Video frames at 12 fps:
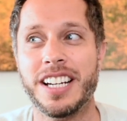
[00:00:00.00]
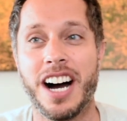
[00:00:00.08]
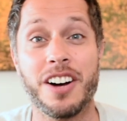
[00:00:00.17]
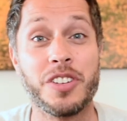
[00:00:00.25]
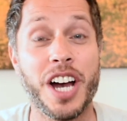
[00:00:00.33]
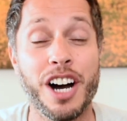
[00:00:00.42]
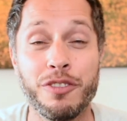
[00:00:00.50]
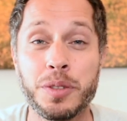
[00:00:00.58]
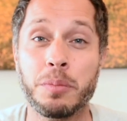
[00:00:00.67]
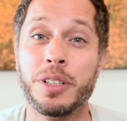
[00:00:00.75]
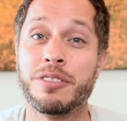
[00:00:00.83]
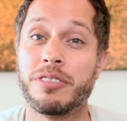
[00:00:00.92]

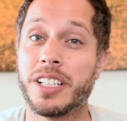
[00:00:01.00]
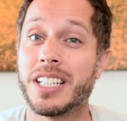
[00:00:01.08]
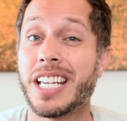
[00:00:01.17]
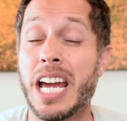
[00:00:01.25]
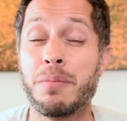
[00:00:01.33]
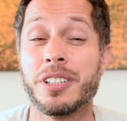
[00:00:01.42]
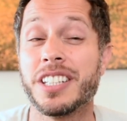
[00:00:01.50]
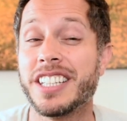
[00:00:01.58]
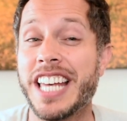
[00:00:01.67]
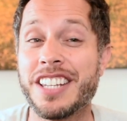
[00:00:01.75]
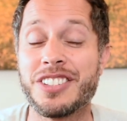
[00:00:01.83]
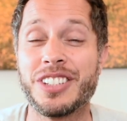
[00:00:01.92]
uncomfortable in front of the camera, then
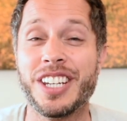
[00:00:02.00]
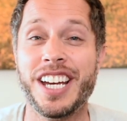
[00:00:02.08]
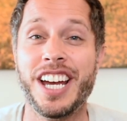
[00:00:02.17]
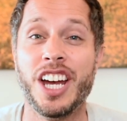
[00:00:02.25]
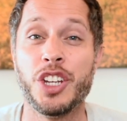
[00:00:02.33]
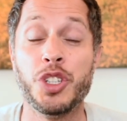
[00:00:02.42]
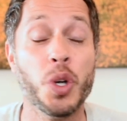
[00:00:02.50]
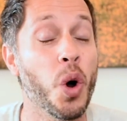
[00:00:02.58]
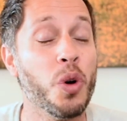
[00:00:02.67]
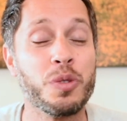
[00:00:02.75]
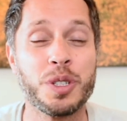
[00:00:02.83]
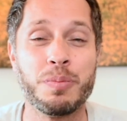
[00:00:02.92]
that's
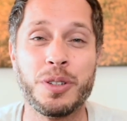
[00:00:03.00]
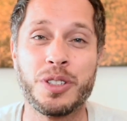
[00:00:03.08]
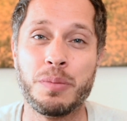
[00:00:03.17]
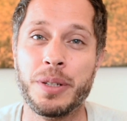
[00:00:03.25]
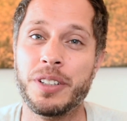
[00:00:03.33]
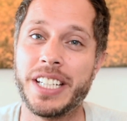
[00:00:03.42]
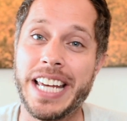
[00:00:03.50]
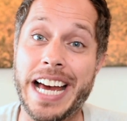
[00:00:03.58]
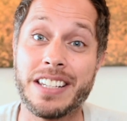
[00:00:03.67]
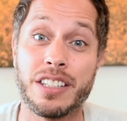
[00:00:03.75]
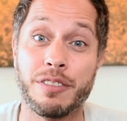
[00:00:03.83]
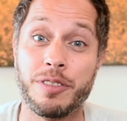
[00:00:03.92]
your responsibility
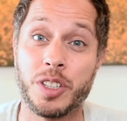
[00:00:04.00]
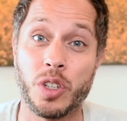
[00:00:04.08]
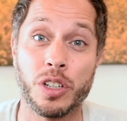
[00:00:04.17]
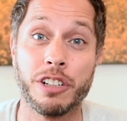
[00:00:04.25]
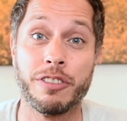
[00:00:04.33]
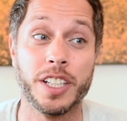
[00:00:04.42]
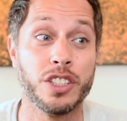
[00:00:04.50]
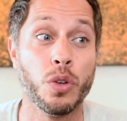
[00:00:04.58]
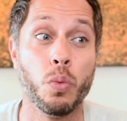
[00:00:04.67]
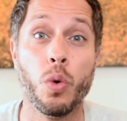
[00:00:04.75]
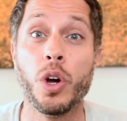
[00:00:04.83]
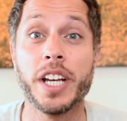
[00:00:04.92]
as the photographer to
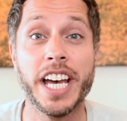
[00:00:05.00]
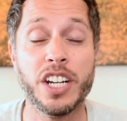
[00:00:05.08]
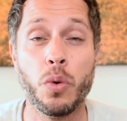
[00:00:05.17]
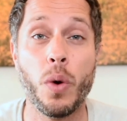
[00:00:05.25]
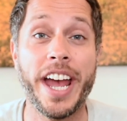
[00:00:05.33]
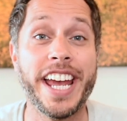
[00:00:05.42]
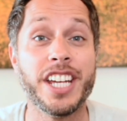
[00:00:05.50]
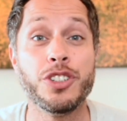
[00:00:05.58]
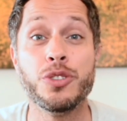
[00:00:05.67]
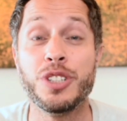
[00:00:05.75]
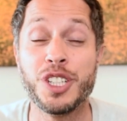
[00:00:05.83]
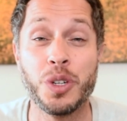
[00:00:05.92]
work out a way
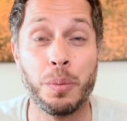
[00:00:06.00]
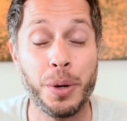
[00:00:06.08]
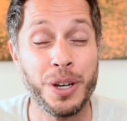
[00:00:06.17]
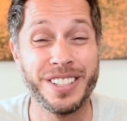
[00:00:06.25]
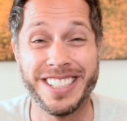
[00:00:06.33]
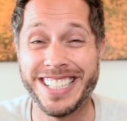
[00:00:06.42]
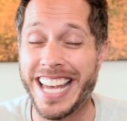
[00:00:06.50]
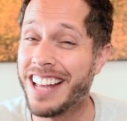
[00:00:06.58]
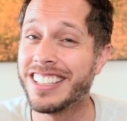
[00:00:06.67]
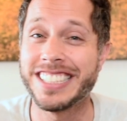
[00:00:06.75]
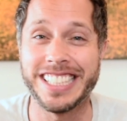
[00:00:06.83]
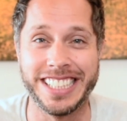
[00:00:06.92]
using your
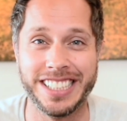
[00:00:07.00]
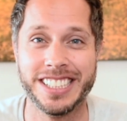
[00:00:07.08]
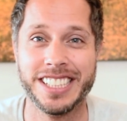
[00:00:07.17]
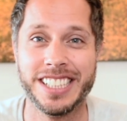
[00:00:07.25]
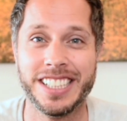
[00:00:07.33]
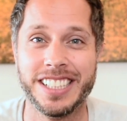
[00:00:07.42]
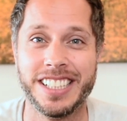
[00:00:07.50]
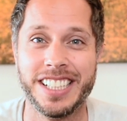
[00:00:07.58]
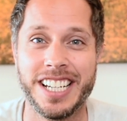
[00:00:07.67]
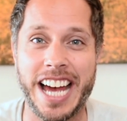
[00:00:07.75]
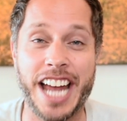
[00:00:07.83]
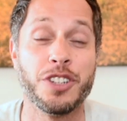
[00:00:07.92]
personality
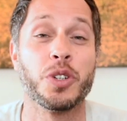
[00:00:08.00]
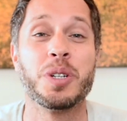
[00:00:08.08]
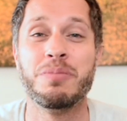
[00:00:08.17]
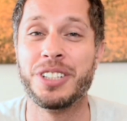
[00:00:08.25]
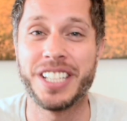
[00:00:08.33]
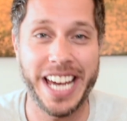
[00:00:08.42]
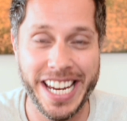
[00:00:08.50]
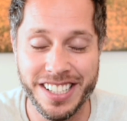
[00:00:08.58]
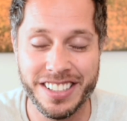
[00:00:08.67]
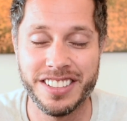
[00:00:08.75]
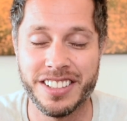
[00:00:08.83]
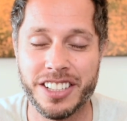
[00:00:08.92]
and your
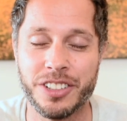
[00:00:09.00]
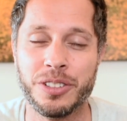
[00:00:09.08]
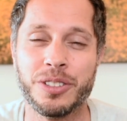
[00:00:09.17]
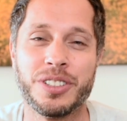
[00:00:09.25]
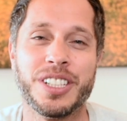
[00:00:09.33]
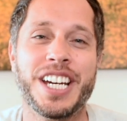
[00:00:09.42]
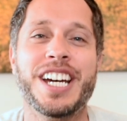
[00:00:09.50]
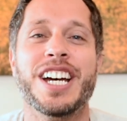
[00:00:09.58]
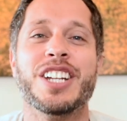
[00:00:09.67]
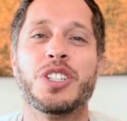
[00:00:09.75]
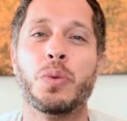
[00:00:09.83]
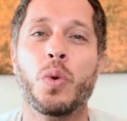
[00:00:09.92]
communication skills
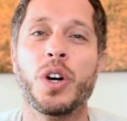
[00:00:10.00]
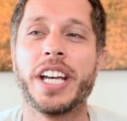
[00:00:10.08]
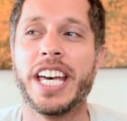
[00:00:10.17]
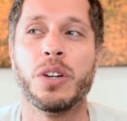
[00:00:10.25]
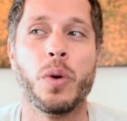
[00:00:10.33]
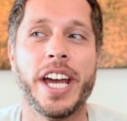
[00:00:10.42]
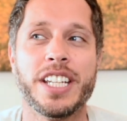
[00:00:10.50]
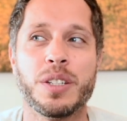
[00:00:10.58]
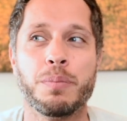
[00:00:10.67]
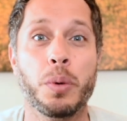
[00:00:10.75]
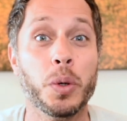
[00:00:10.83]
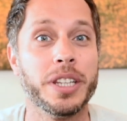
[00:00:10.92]
to work out a way to
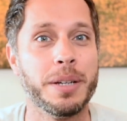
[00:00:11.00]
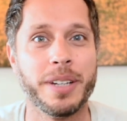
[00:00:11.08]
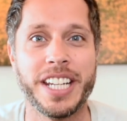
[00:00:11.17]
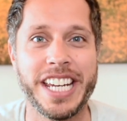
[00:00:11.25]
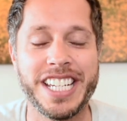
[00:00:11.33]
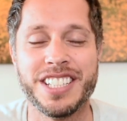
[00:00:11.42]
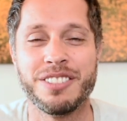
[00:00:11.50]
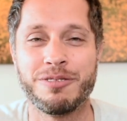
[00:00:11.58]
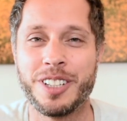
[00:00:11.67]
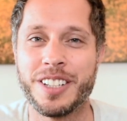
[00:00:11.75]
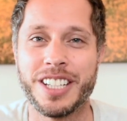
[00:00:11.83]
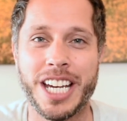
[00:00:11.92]
put them at ease in
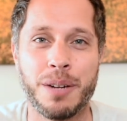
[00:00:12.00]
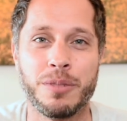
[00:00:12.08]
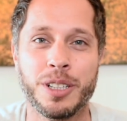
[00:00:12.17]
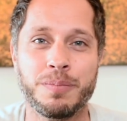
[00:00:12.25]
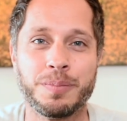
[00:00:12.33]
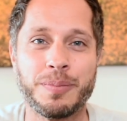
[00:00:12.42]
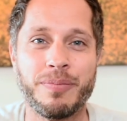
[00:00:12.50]
front of the camera.